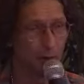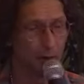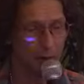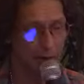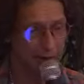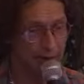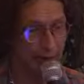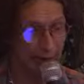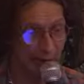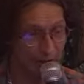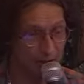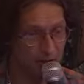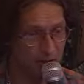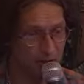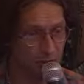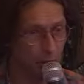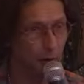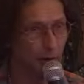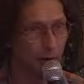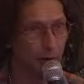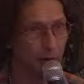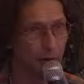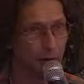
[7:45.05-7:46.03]
They can't
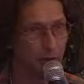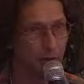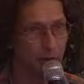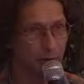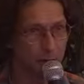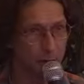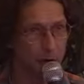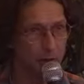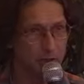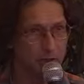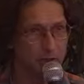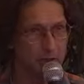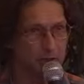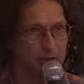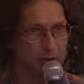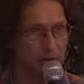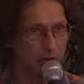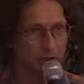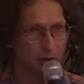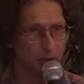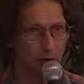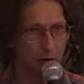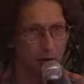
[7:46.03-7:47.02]
do it. They've lost the
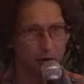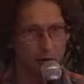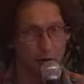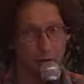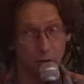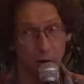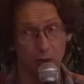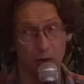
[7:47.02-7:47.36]
technology